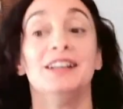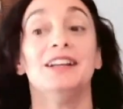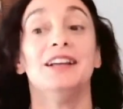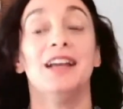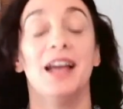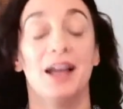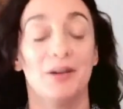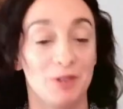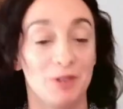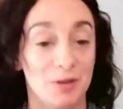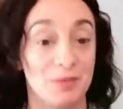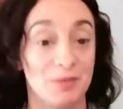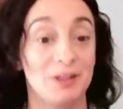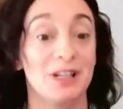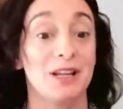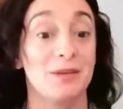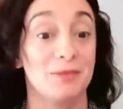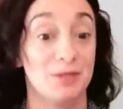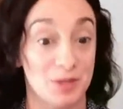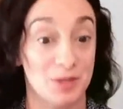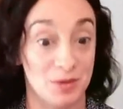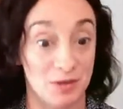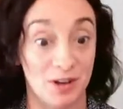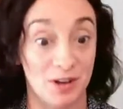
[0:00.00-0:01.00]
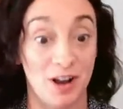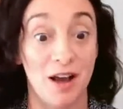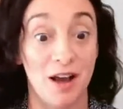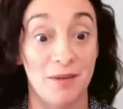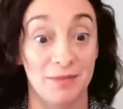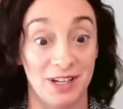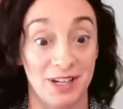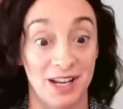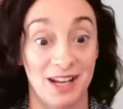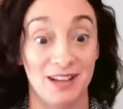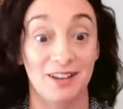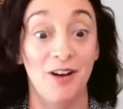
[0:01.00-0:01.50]
And we've been able to
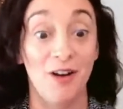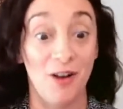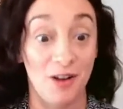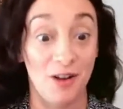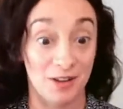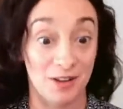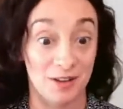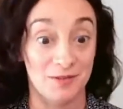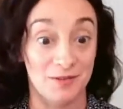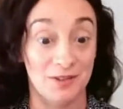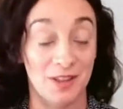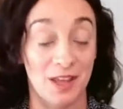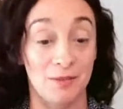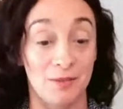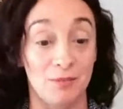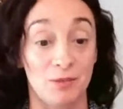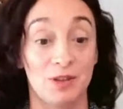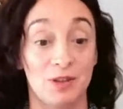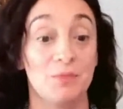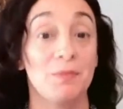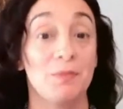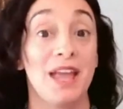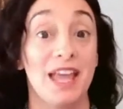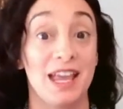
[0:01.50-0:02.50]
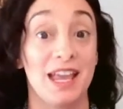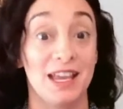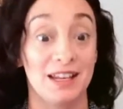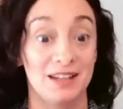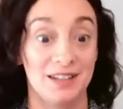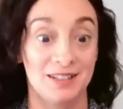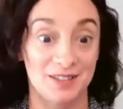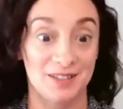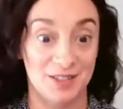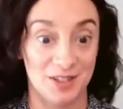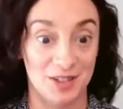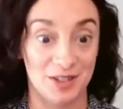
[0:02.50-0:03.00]
accommodate all of them with paid
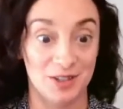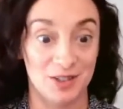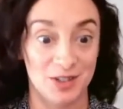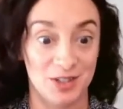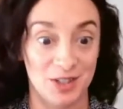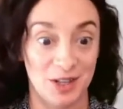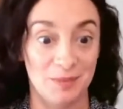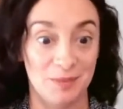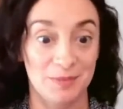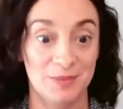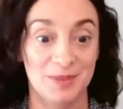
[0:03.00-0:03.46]
internships.